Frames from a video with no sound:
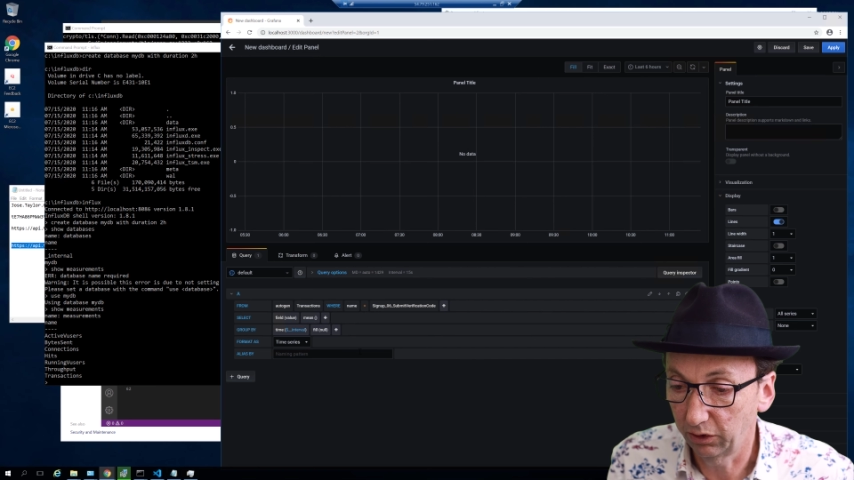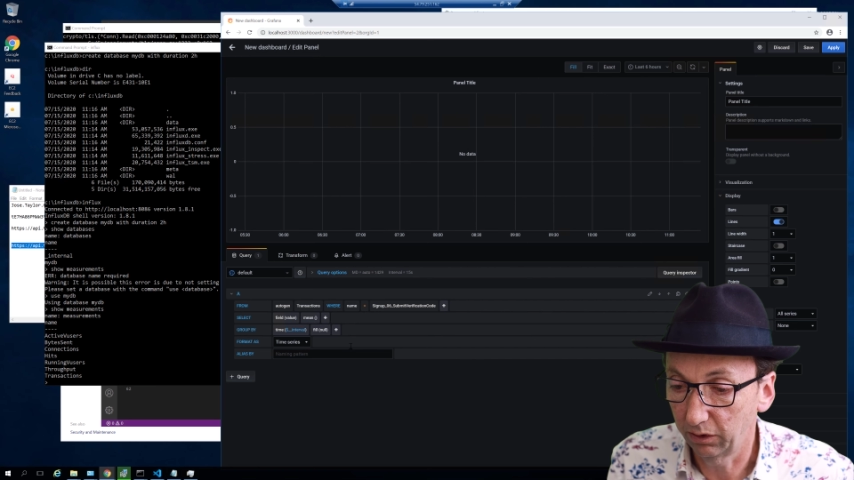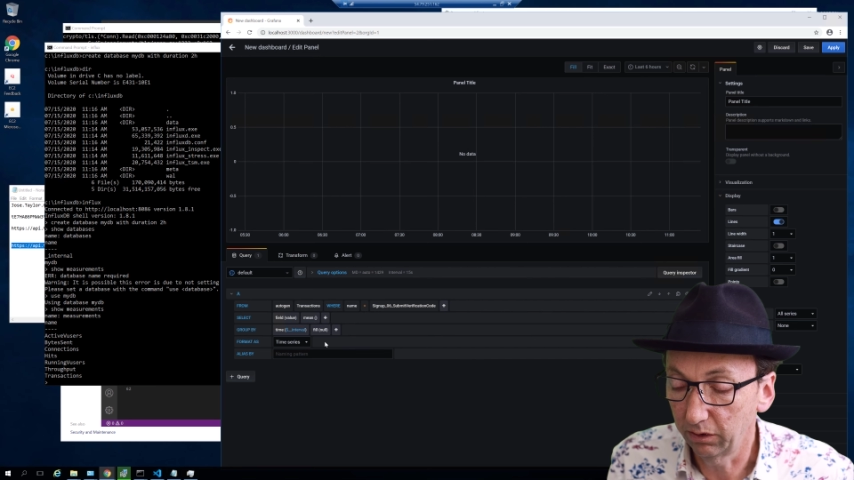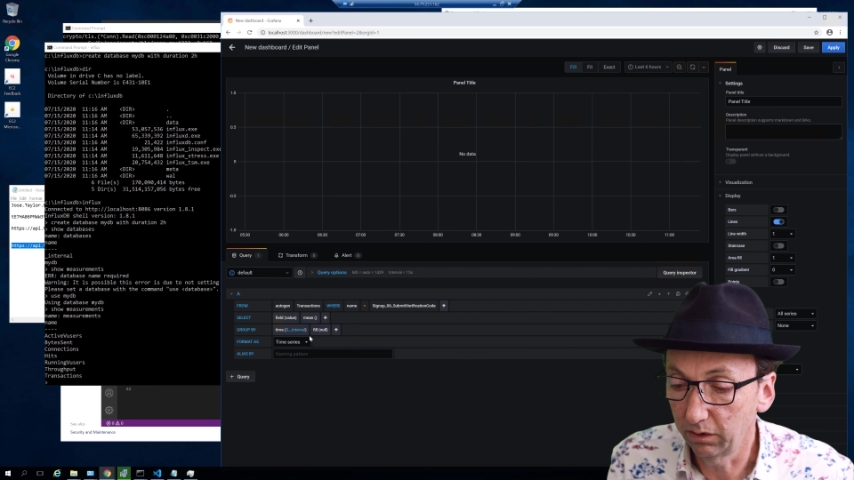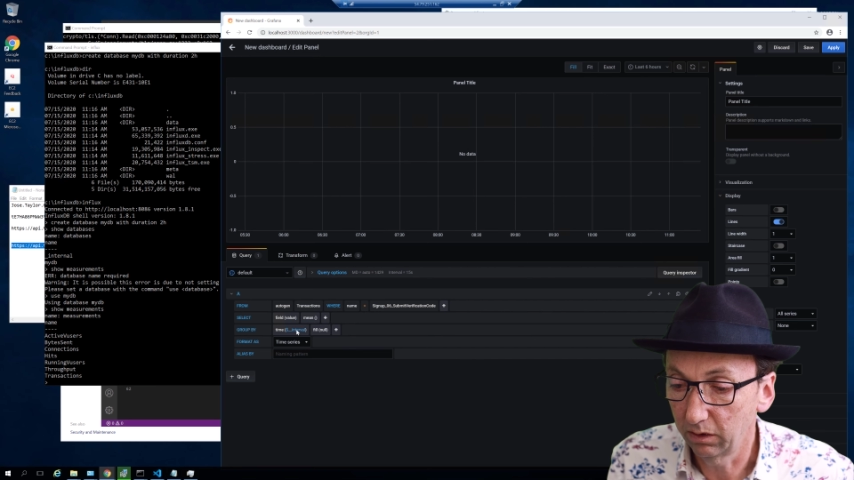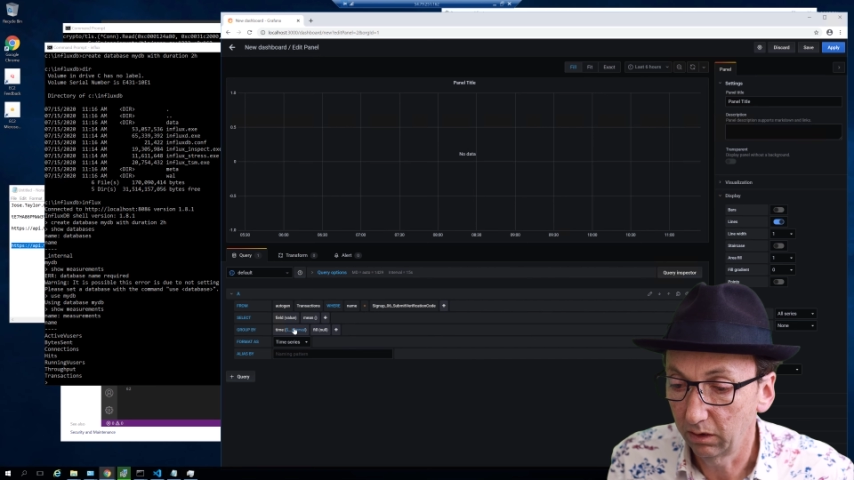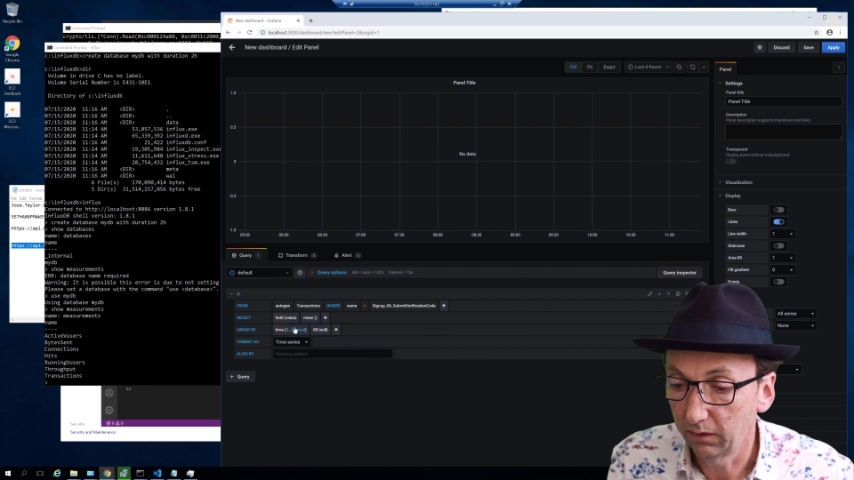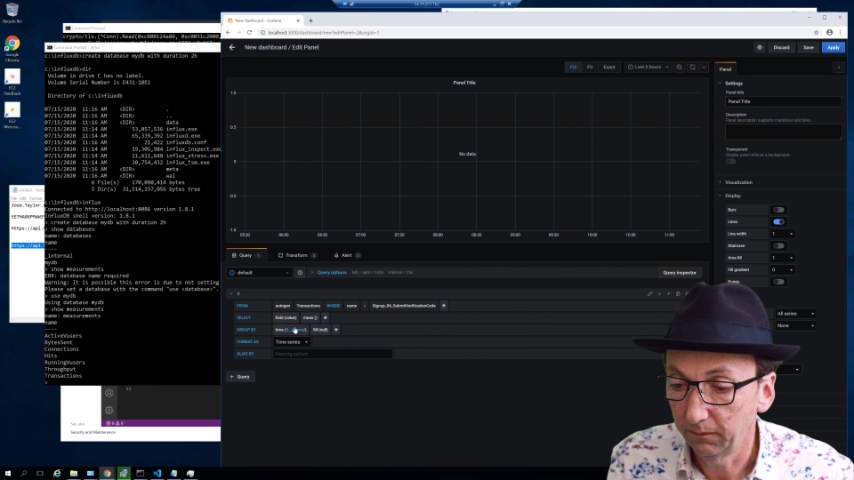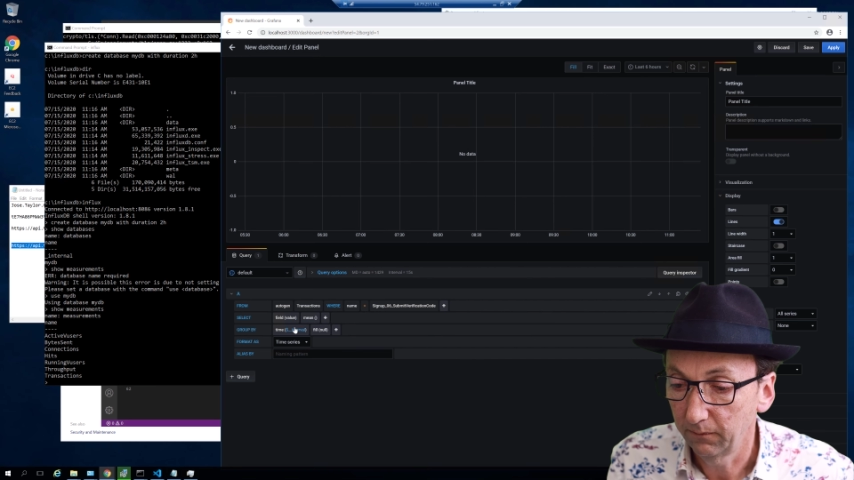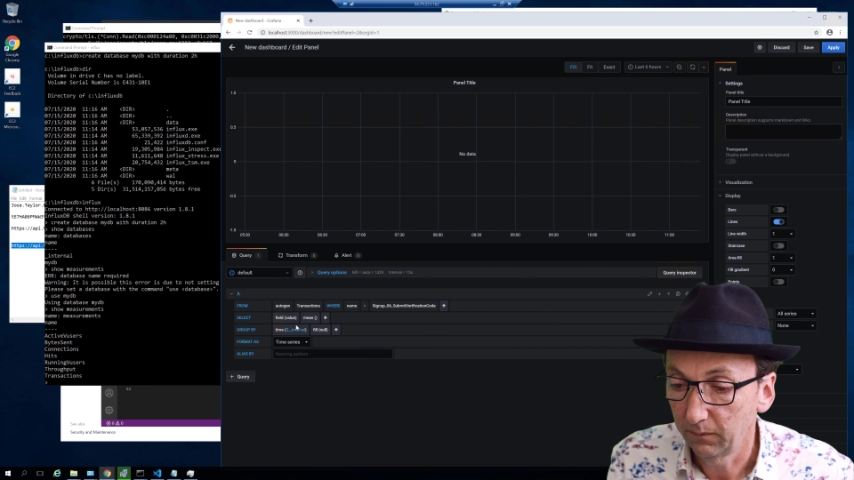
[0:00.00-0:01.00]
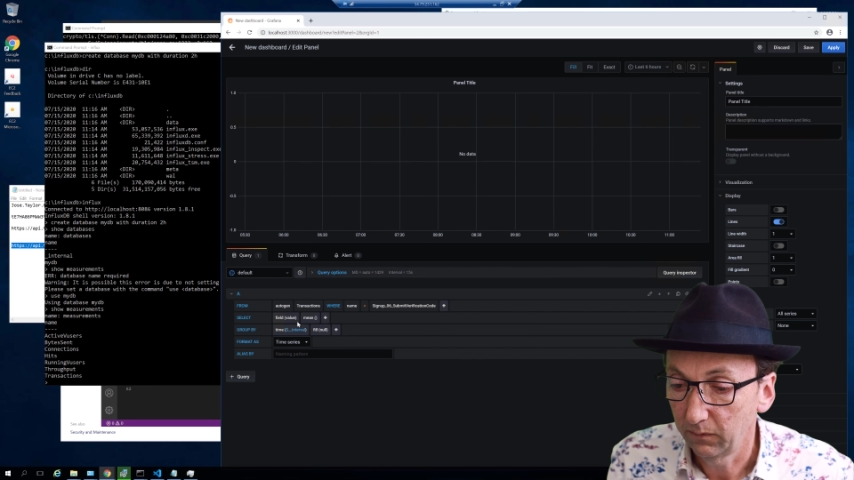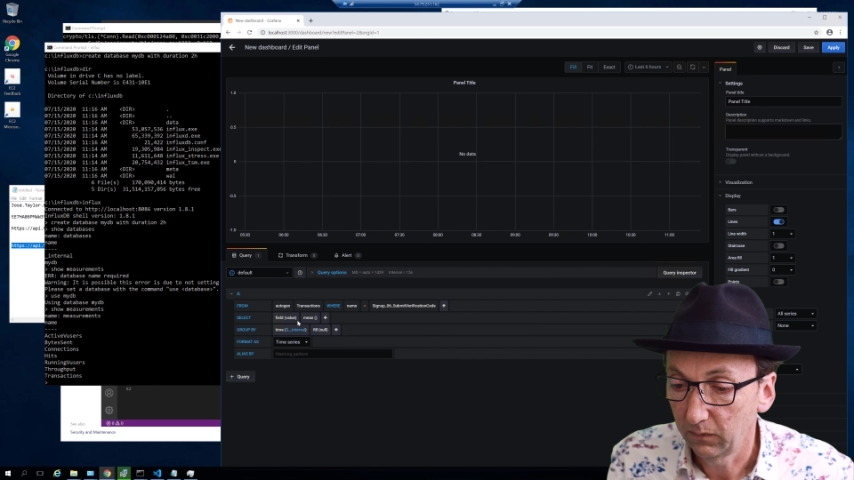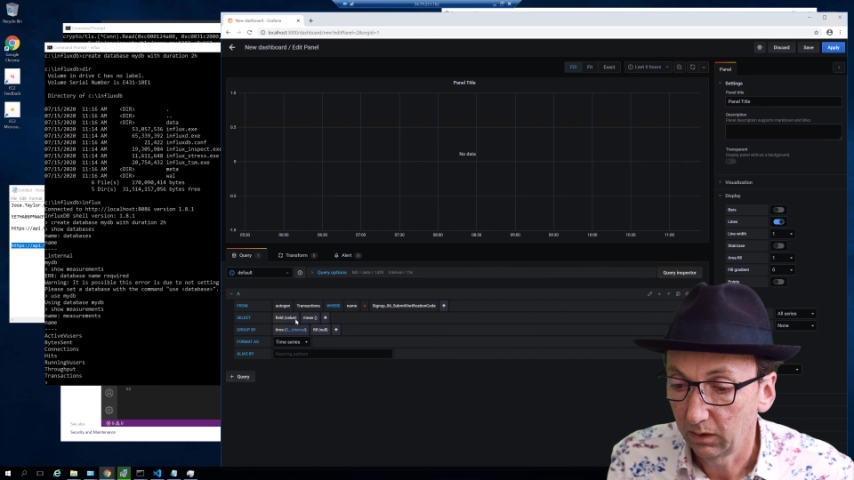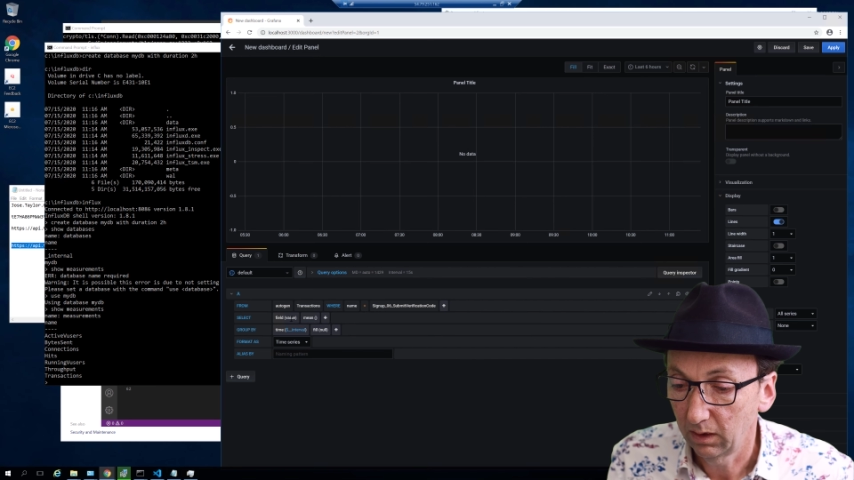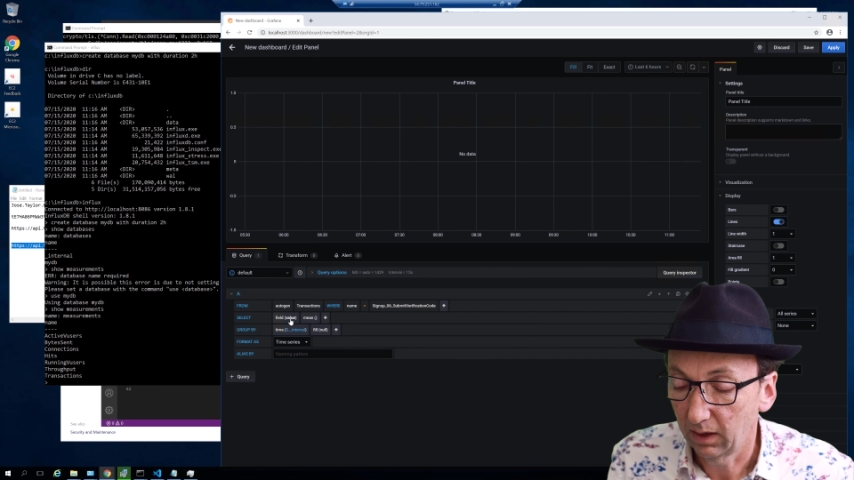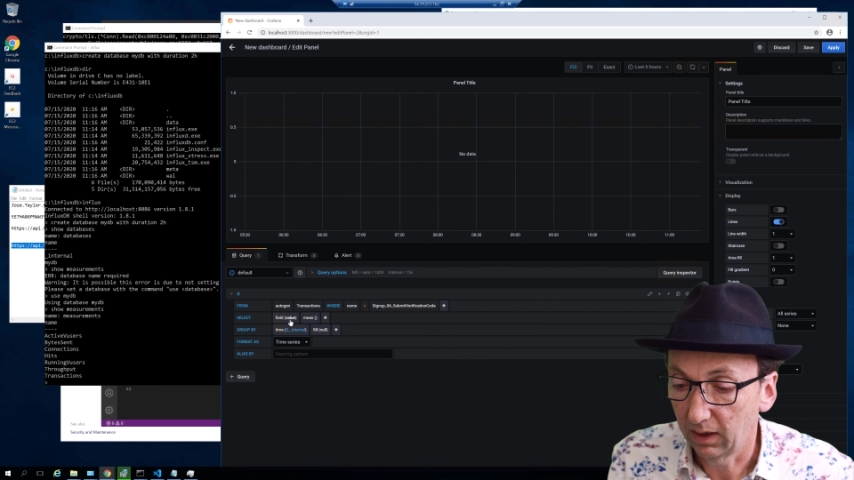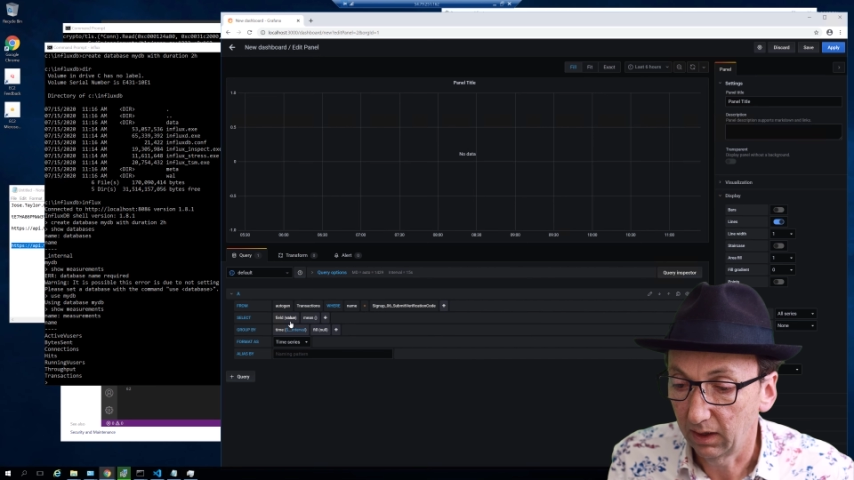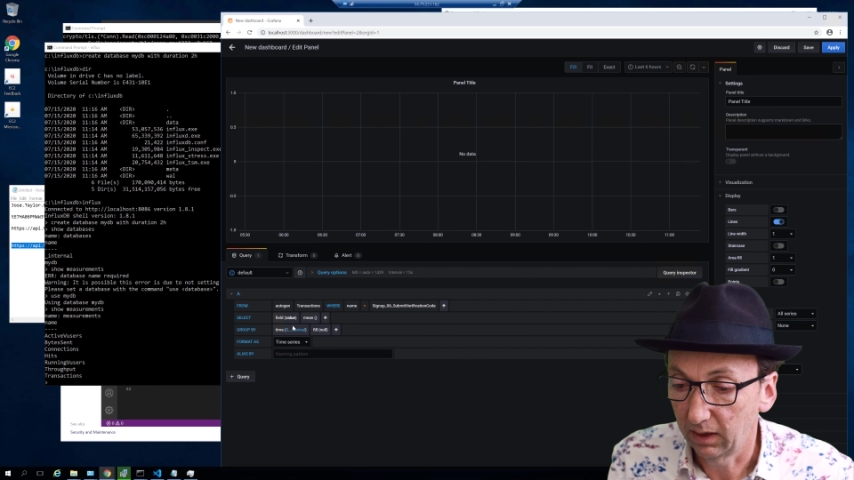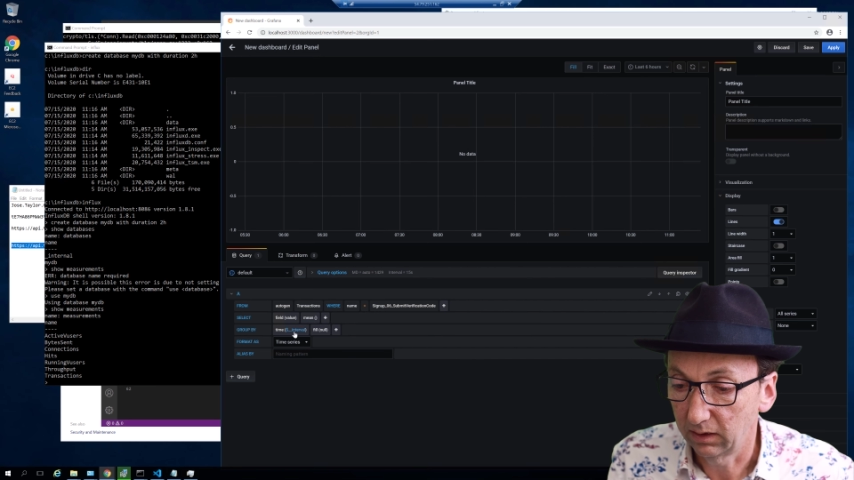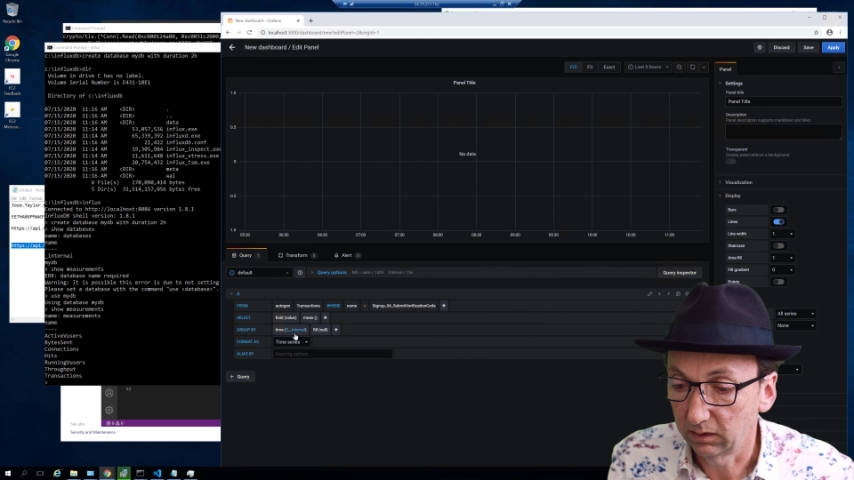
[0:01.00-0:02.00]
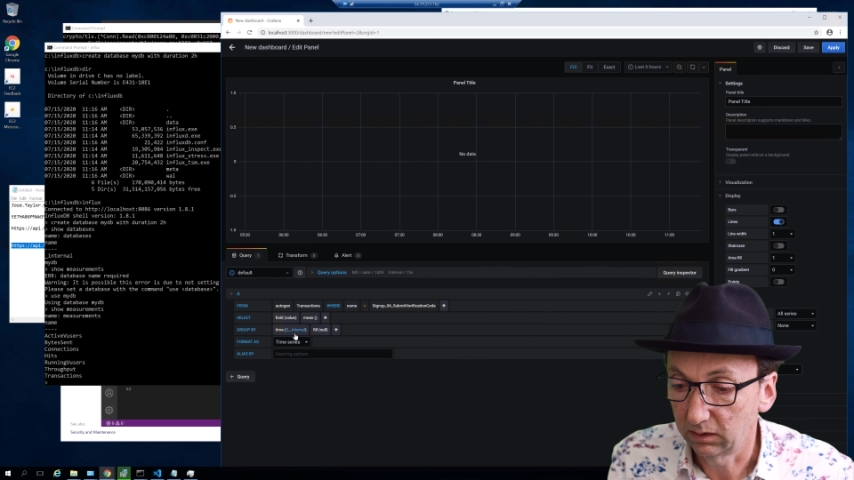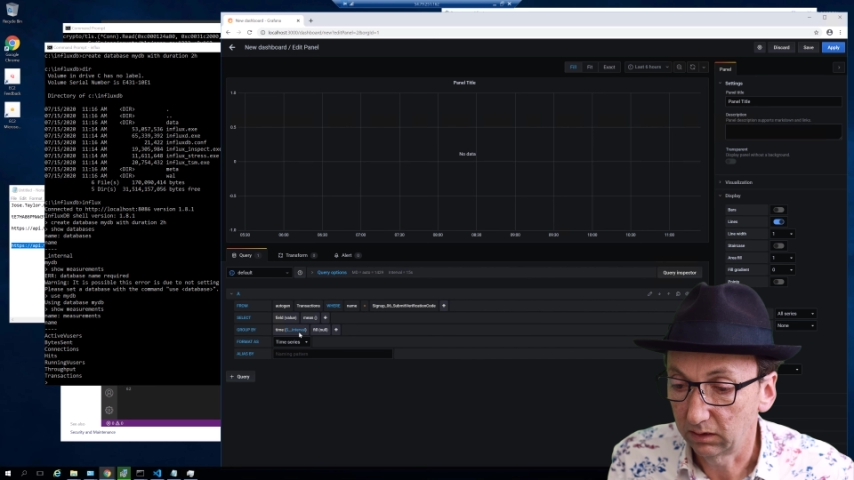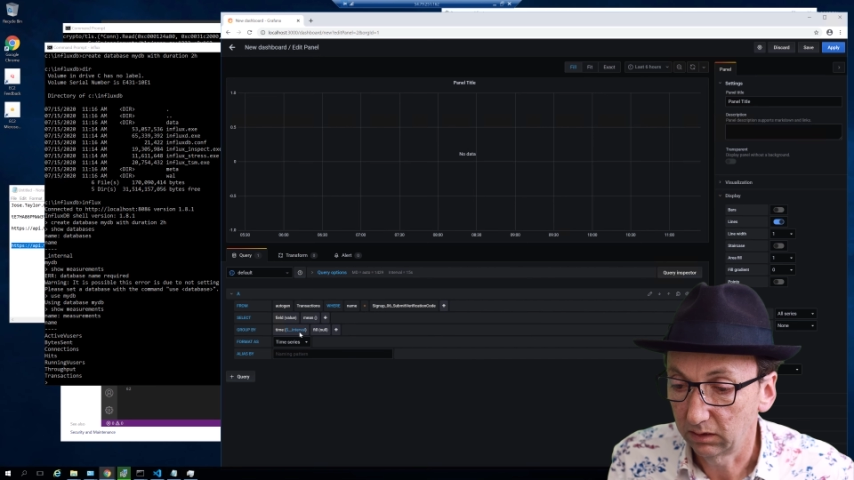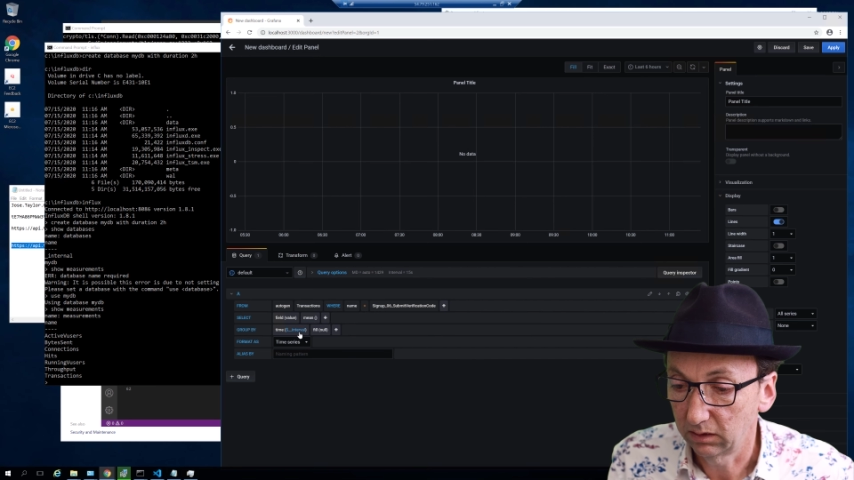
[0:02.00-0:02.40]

code. And